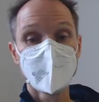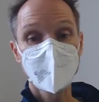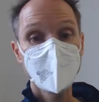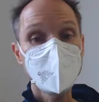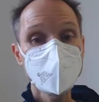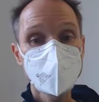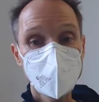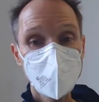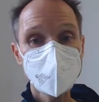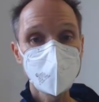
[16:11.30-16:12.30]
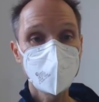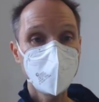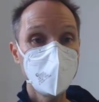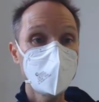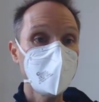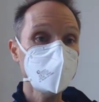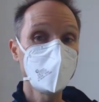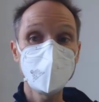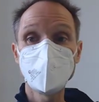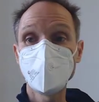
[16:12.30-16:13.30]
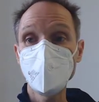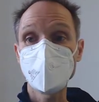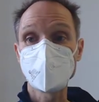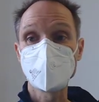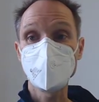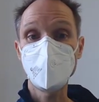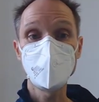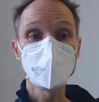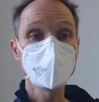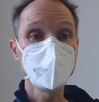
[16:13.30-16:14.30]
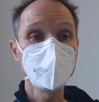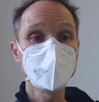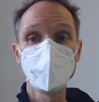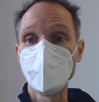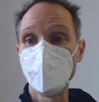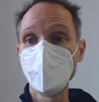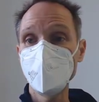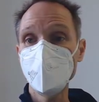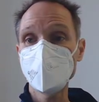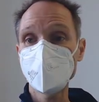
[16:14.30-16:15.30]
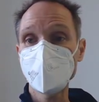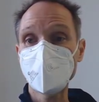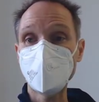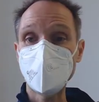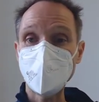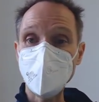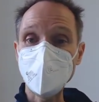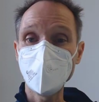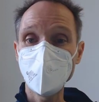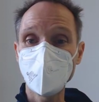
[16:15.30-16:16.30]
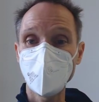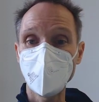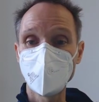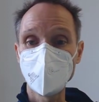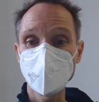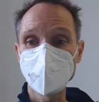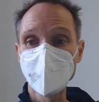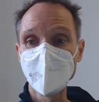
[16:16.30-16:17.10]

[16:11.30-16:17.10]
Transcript: And this JSON pipe, guess what it does? I will show it to you. It's kind of obvious.